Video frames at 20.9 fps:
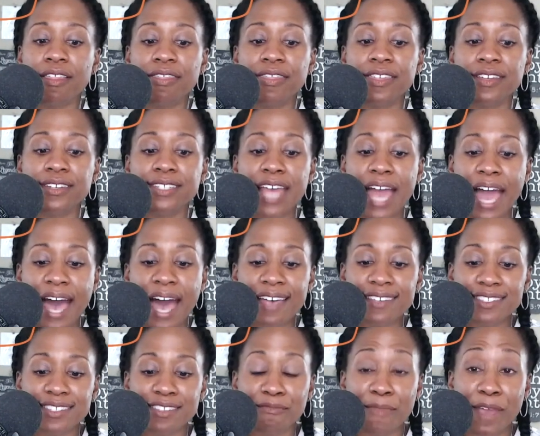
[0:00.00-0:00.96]
the
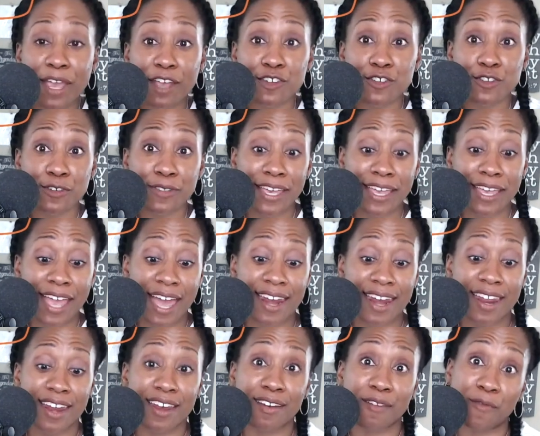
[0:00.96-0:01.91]
tasks of making sure they get
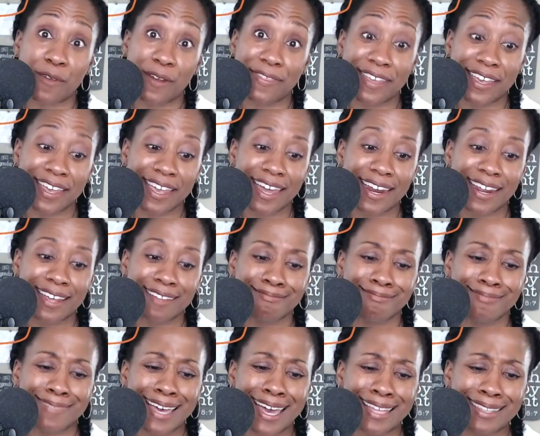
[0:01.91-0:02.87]
it and when they get it,
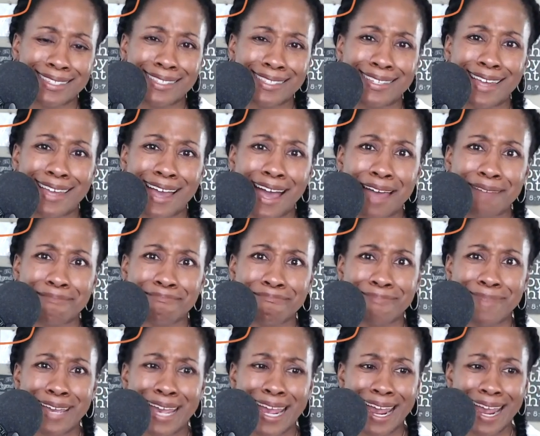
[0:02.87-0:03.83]
that's not
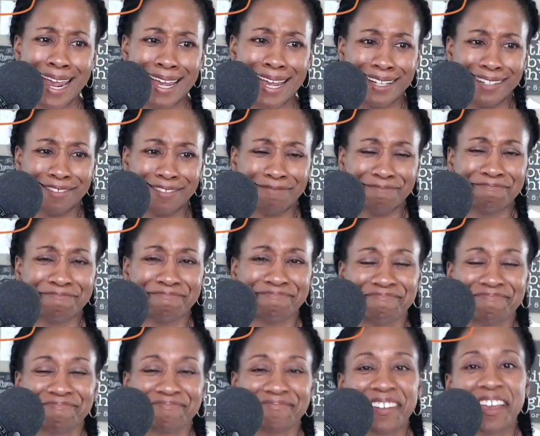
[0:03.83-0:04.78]
me.
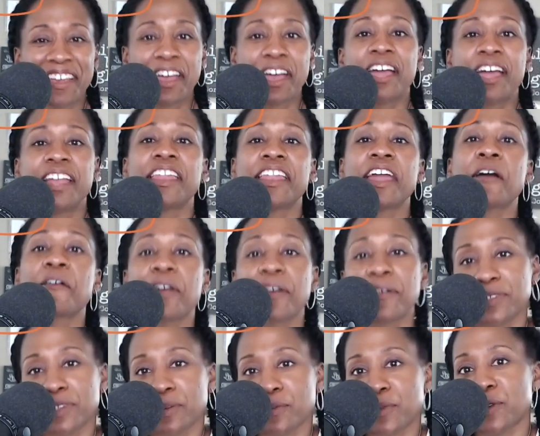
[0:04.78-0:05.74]
Now we have
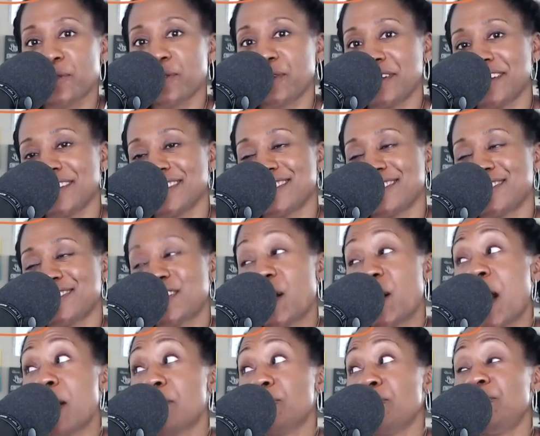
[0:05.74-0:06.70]
someone who it is. So
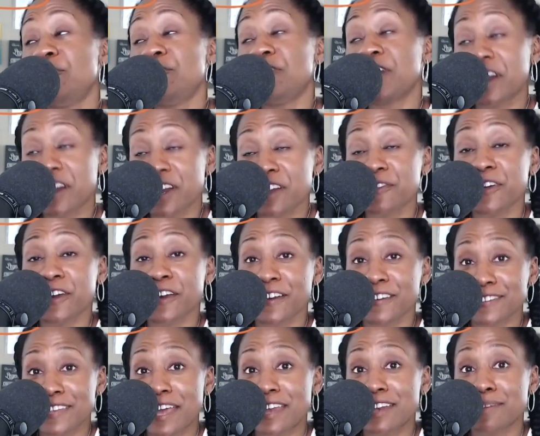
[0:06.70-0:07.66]
I'm very, very
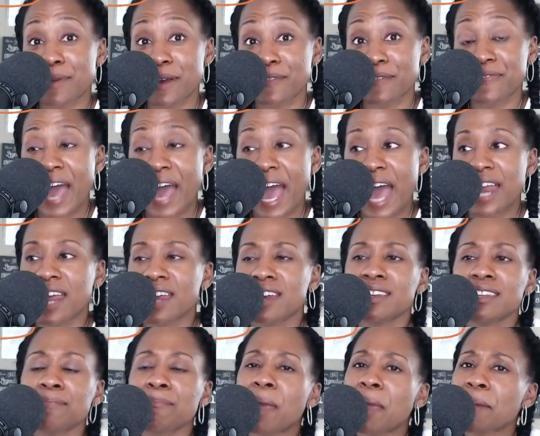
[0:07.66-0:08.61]
excited about that.
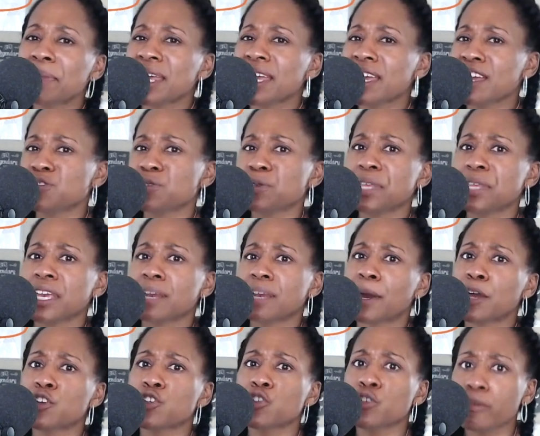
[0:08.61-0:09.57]
And maybe that gets you thinking
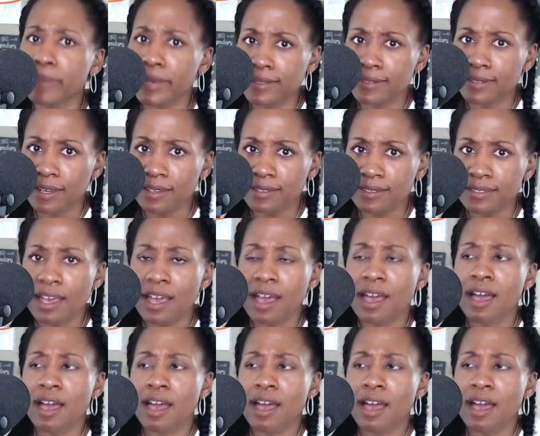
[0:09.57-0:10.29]
about your business.